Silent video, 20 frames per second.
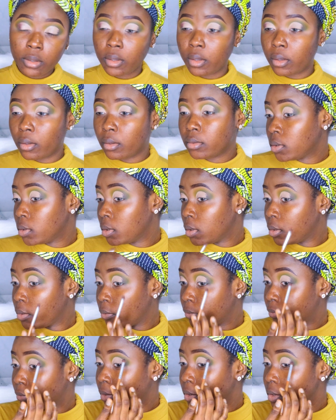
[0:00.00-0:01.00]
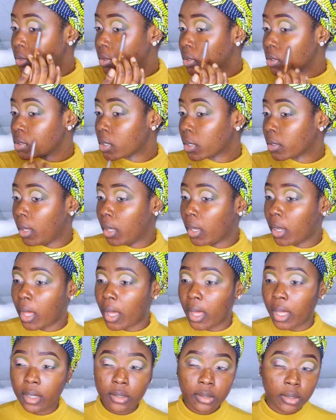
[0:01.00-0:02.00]
Can you see the difference? There's like a
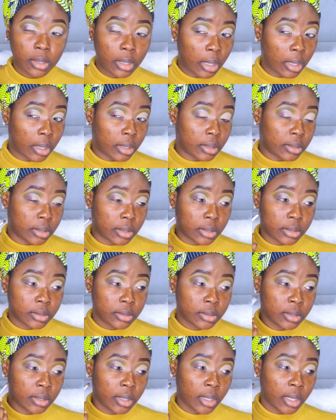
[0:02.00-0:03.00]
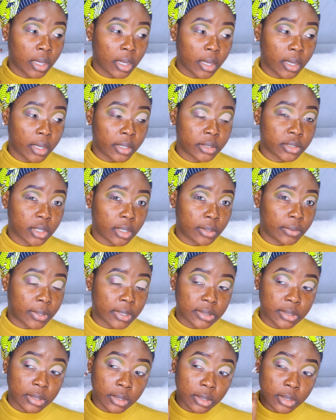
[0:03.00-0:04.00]
line and then eyeshadow
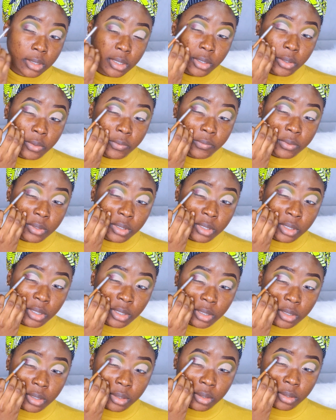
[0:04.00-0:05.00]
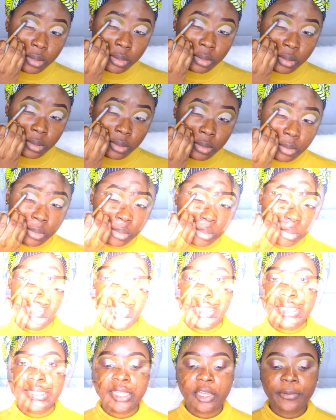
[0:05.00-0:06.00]
has taken care of it here.
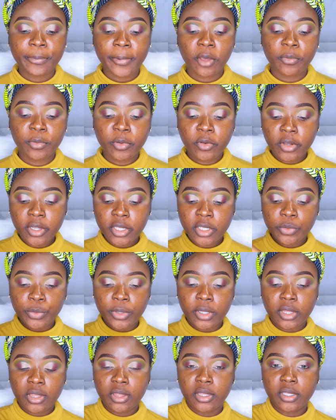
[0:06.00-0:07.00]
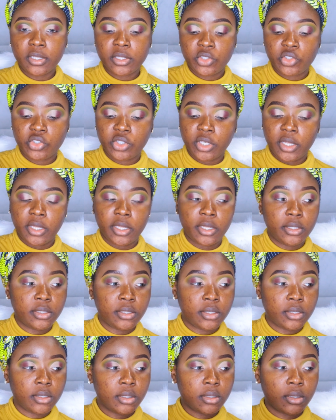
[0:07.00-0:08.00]
Next step, I'll be going in with this
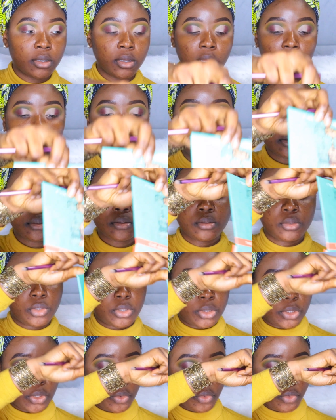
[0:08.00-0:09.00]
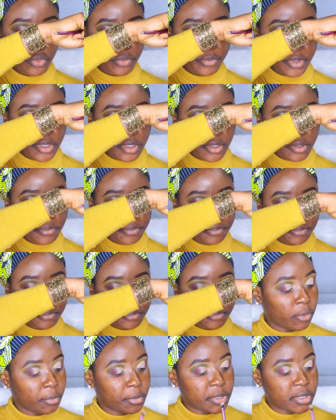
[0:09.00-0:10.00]
shade Toby
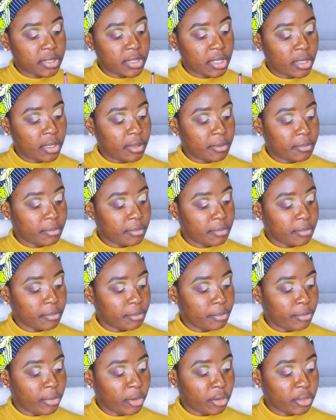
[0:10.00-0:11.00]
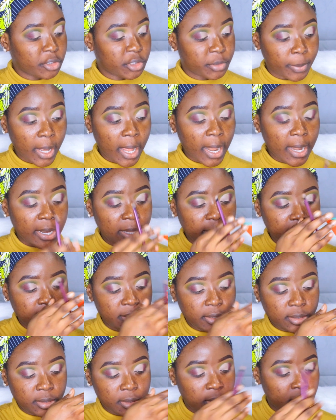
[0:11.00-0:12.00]
from the same blush
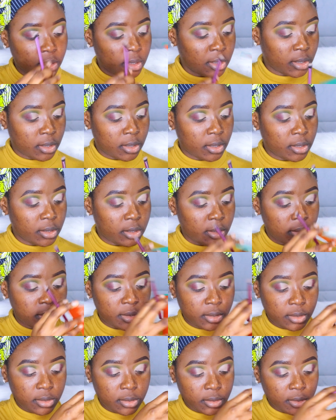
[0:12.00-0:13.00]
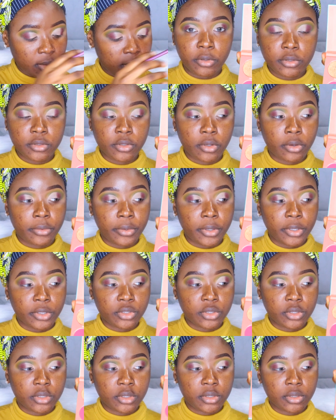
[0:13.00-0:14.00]
palette, this burnt
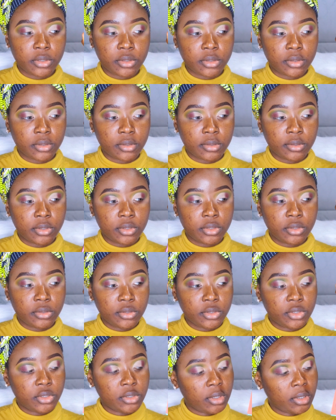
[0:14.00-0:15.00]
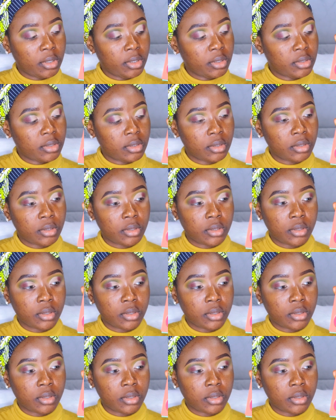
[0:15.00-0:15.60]
orange shade